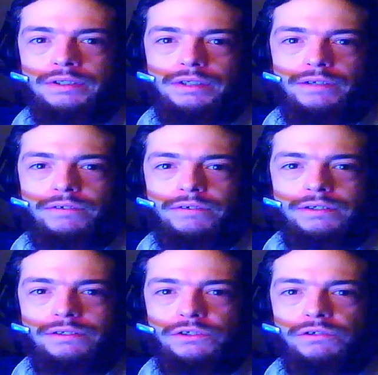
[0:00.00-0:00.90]
It
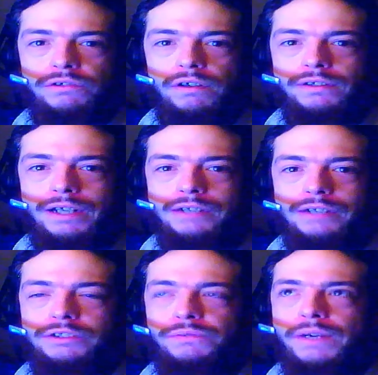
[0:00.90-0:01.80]
wasn't too hard to
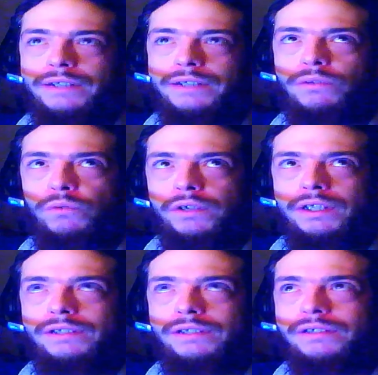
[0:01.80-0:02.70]
actually find a
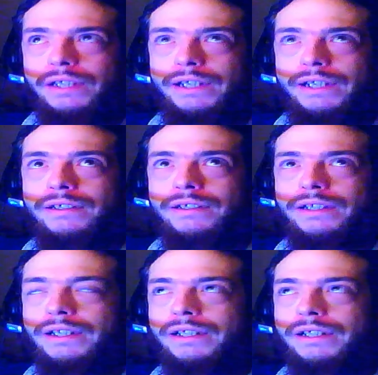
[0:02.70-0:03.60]
working link,
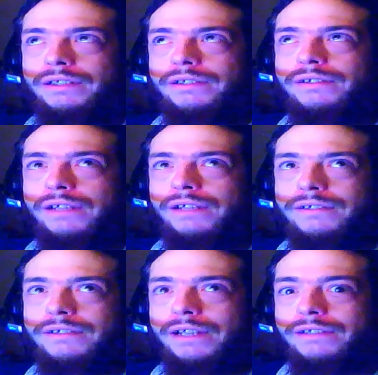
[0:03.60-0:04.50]
and
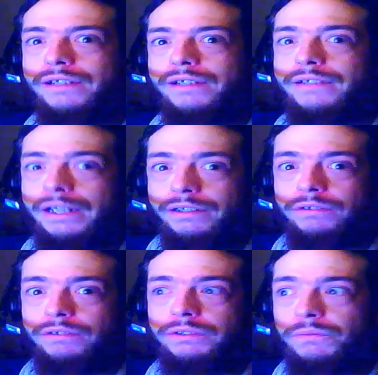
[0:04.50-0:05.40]
thus, yes, I
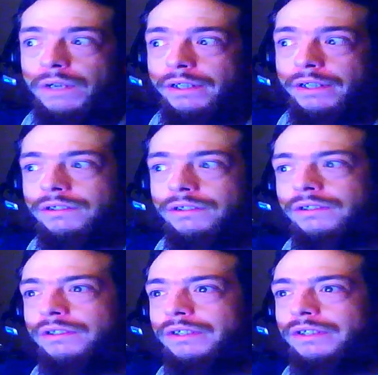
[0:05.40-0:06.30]
downloaded the file
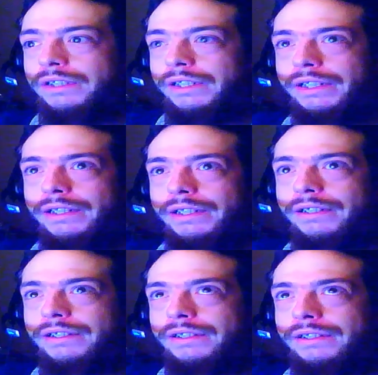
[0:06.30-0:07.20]

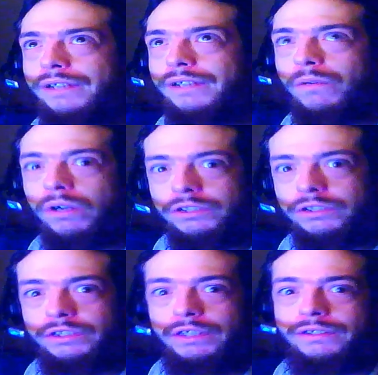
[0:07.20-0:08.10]
and I
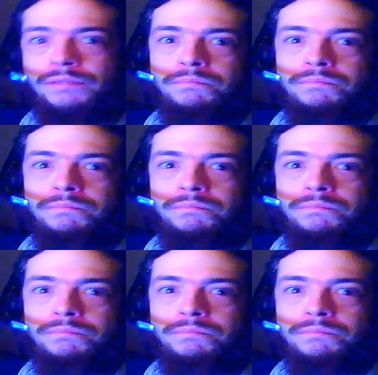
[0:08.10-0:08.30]
watched it.